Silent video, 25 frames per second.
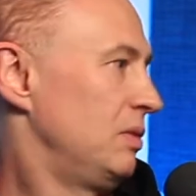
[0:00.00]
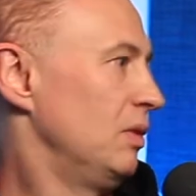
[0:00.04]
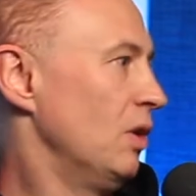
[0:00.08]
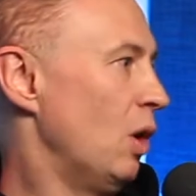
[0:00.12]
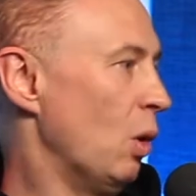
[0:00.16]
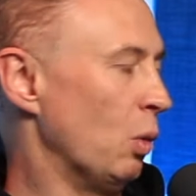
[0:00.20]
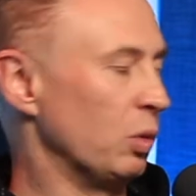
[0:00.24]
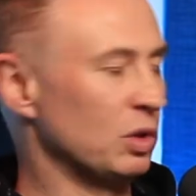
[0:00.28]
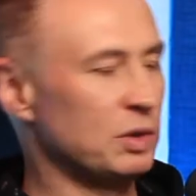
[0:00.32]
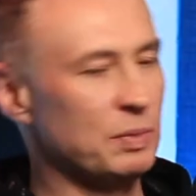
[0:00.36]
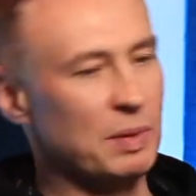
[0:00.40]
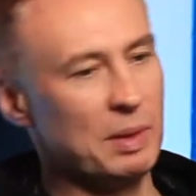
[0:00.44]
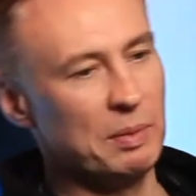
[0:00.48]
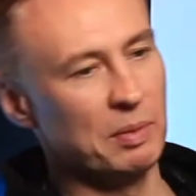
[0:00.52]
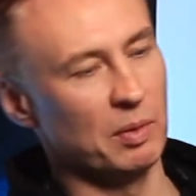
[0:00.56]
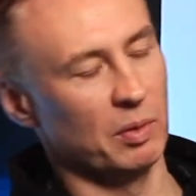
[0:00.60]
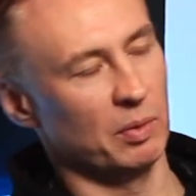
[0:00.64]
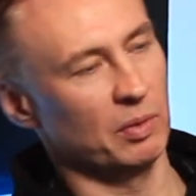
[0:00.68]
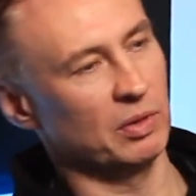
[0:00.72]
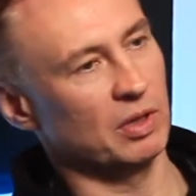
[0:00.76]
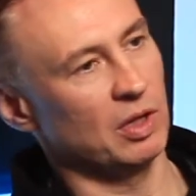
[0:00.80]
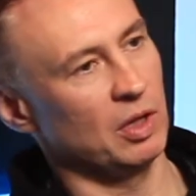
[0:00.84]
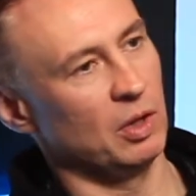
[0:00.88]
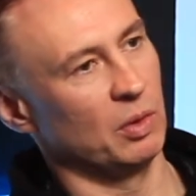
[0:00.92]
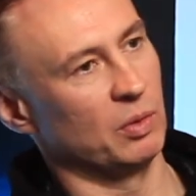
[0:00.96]
older
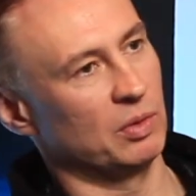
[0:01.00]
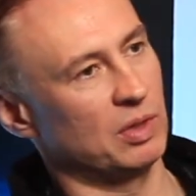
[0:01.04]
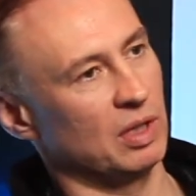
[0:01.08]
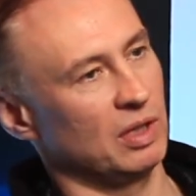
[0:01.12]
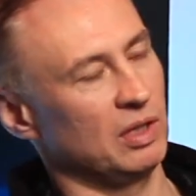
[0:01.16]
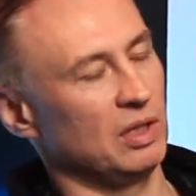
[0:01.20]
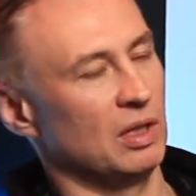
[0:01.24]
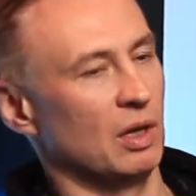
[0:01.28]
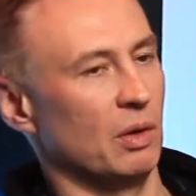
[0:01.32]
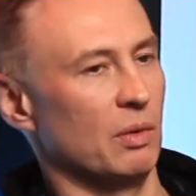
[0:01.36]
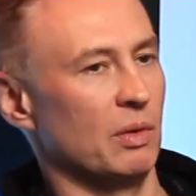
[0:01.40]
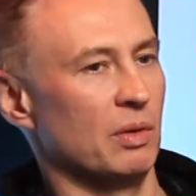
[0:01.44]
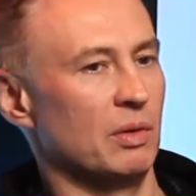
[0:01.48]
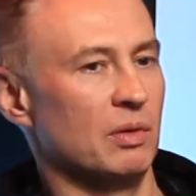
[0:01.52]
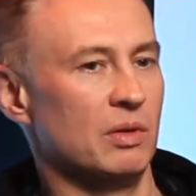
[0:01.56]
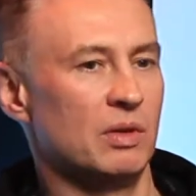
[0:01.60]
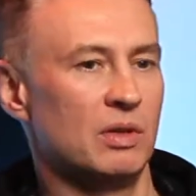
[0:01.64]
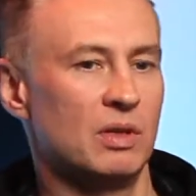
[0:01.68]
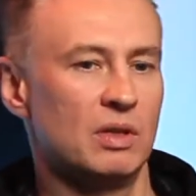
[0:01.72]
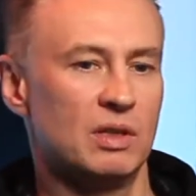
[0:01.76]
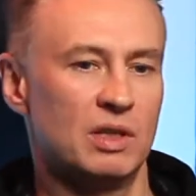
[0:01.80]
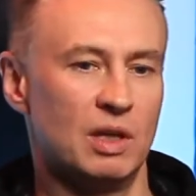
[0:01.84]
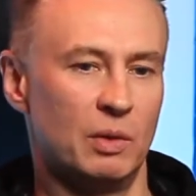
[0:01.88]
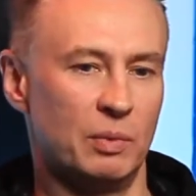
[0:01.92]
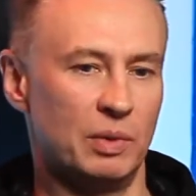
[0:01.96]
people that, you know,
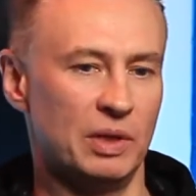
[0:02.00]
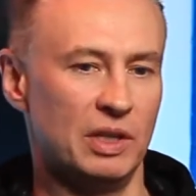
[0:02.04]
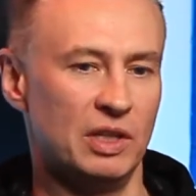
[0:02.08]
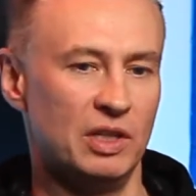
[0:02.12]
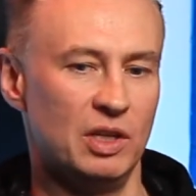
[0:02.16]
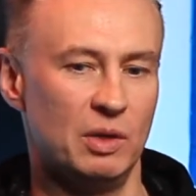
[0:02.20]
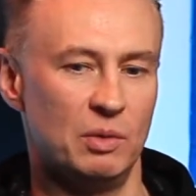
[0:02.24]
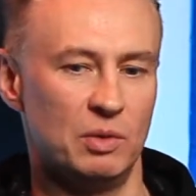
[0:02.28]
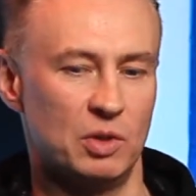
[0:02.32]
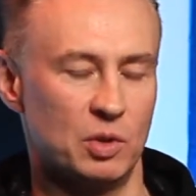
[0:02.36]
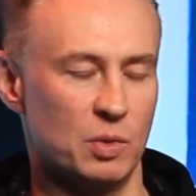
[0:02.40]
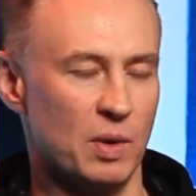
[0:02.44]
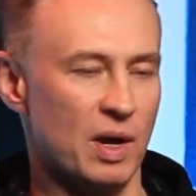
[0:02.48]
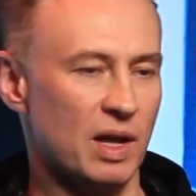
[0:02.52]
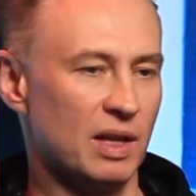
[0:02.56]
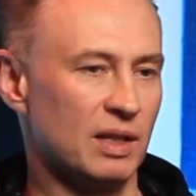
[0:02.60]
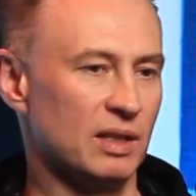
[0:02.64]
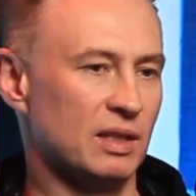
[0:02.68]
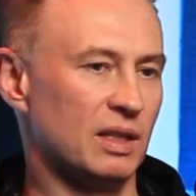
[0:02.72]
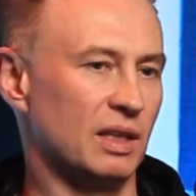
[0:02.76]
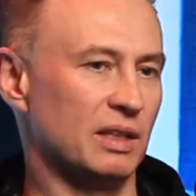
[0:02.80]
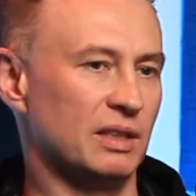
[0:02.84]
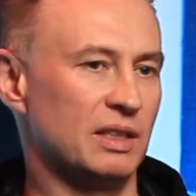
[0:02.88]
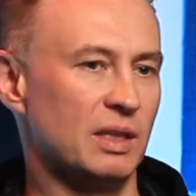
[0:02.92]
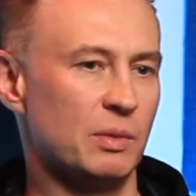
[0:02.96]
that we knew as
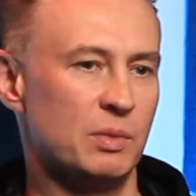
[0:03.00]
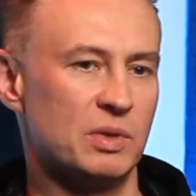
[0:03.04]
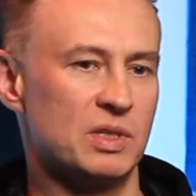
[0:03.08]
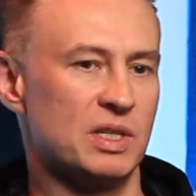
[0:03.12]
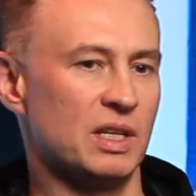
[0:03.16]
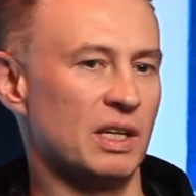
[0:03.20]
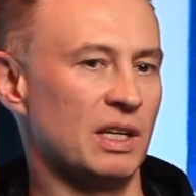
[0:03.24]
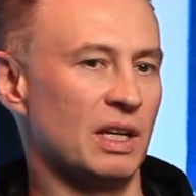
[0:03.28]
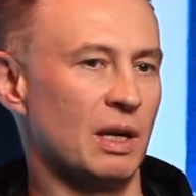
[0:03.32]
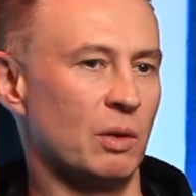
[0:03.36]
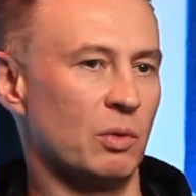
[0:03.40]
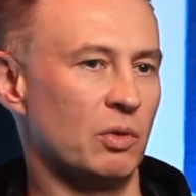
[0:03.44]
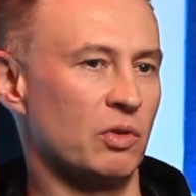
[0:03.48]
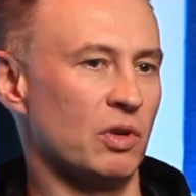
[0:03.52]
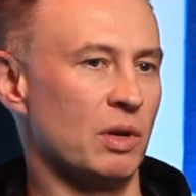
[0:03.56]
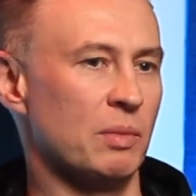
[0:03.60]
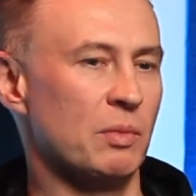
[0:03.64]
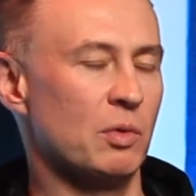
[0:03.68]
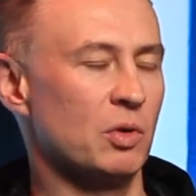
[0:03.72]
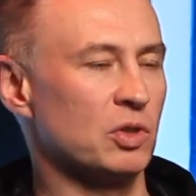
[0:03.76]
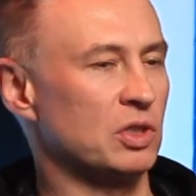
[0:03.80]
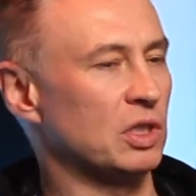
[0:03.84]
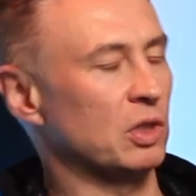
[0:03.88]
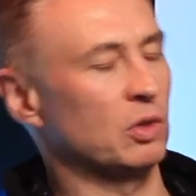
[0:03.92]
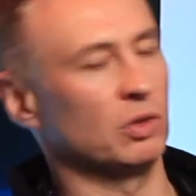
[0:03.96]
well. Like, they were saying how grim
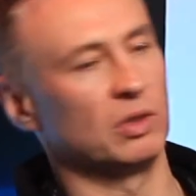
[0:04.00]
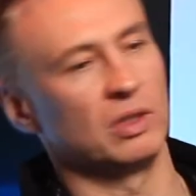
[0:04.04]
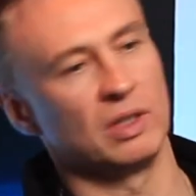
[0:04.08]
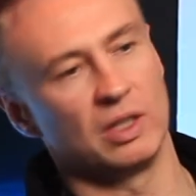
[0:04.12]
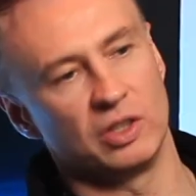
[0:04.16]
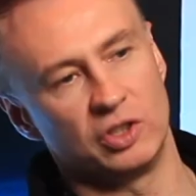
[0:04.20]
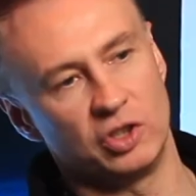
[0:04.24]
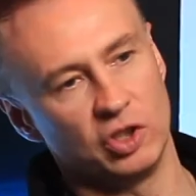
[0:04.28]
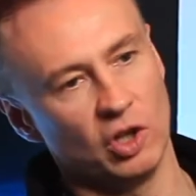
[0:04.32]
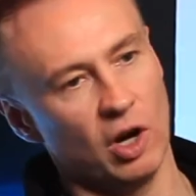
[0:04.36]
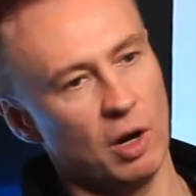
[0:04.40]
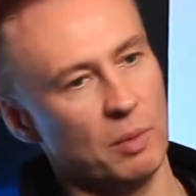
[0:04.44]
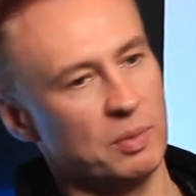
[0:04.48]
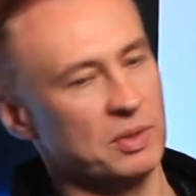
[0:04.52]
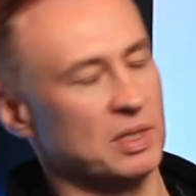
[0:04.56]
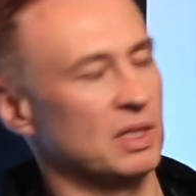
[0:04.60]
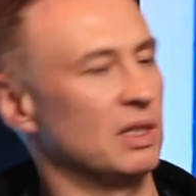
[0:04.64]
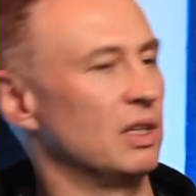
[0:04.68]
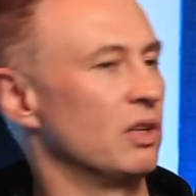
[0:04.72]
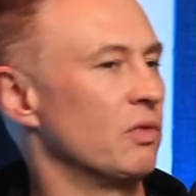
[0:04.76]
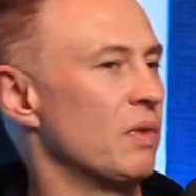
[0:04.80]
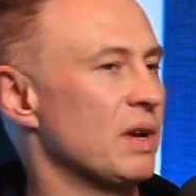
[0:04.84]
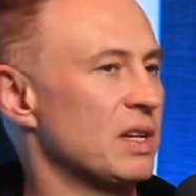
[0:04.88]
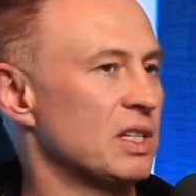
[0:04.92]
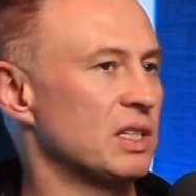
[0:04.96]
it was, they couldn't get jobs
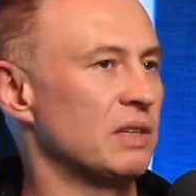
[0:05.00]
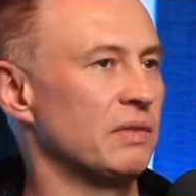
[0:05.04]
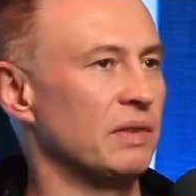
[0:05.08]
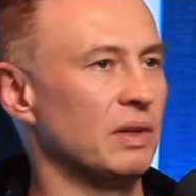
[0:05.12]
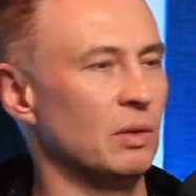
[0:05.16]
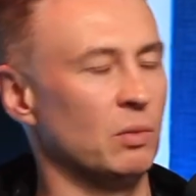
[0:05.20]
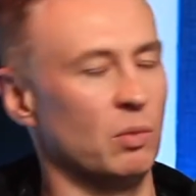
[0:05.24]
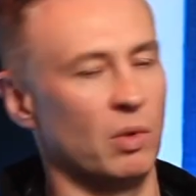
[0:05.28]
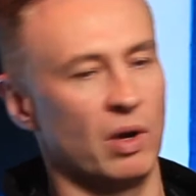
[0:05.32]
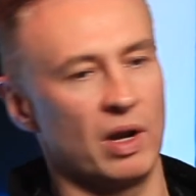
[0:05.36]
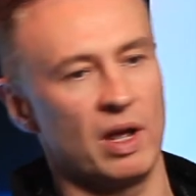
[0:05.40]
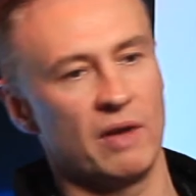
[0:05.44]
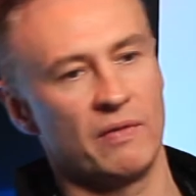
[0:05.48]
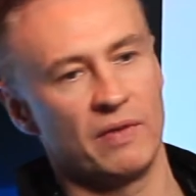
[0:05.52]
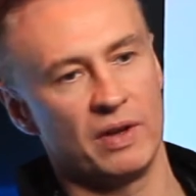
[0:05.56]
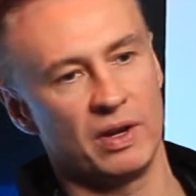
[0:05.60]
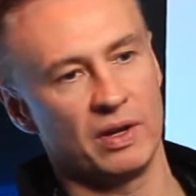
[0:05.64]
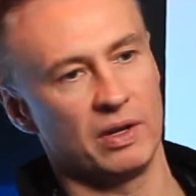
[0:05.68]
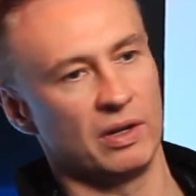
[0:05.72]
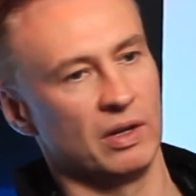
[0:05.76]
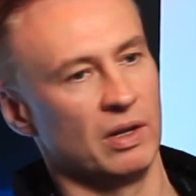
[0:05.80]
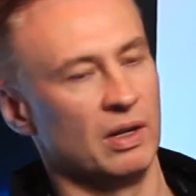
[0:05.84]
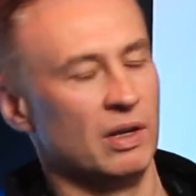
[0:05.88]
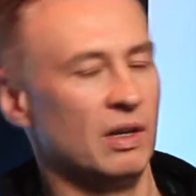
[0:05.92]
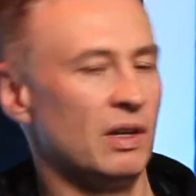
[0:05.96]
and the rest of it and
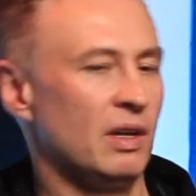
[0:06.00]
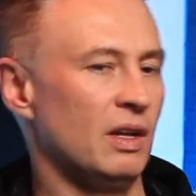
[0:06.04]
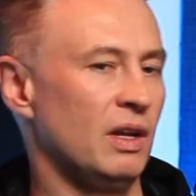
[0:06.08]
whatever.